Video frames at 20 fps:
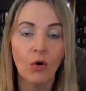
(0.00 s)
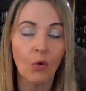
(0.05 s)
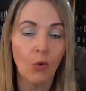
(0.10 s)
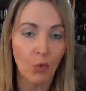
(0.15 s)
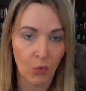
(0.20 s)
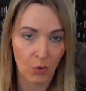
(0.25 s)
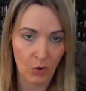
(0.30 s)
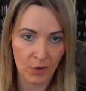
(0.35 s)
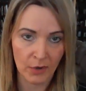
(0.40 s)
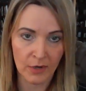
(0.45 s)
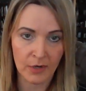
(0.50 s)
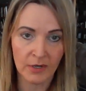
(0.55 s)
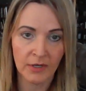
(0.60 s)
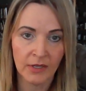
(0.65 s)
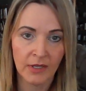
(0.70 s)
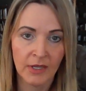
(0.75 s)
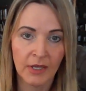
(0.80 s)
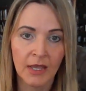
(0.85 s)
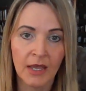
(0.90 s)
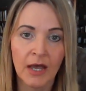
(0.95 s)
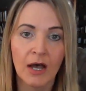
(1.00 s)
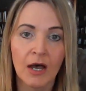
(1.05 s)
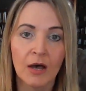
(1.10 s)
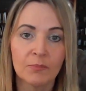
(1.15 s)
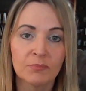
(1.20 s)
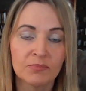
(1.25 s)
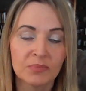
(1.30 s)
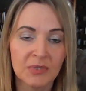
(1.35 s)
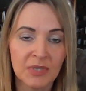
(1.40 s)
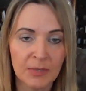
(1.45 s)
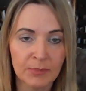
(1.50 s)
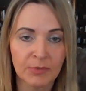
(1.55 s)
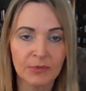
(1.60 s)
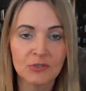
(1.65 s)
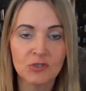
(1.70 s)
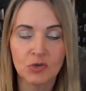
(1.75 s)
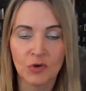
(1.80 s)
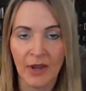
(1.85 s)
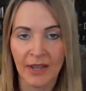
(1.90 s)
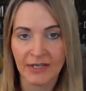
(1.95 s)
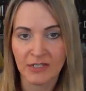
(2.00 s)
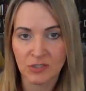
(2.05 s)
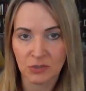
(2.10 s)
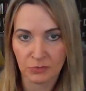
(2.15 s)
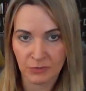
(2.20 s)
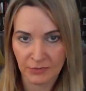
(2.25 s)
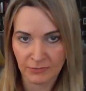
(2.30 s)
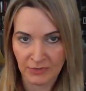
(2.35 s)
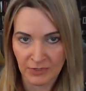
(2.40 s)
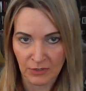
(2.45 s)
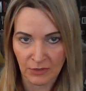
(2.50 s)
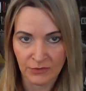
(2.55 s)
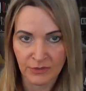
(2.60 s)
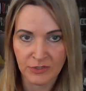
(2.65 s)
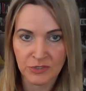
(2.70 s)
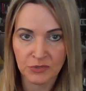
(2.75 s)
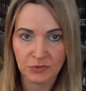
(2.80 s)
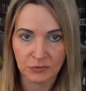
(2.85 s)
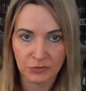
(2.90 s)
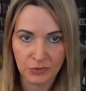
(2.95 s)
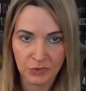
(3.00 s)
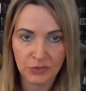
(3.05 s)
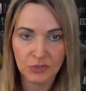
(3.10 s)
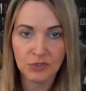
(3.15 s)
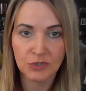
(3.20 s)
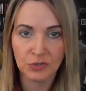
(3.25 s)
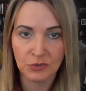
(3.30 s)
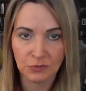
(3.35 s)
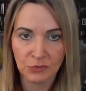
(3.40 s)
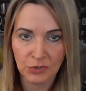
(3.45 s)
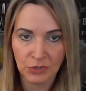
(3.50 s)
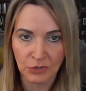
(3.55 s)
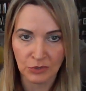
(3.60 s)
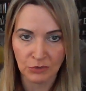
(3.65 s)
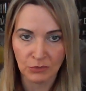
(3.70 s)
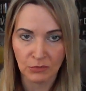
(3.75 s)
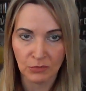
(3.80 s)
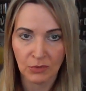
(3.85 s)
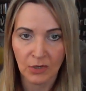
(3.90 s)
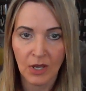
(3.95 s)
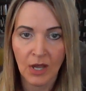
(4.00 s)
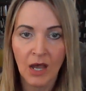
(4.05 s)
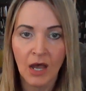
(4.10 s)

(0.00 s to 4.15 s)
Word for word: or people trying to reveal the truth to you.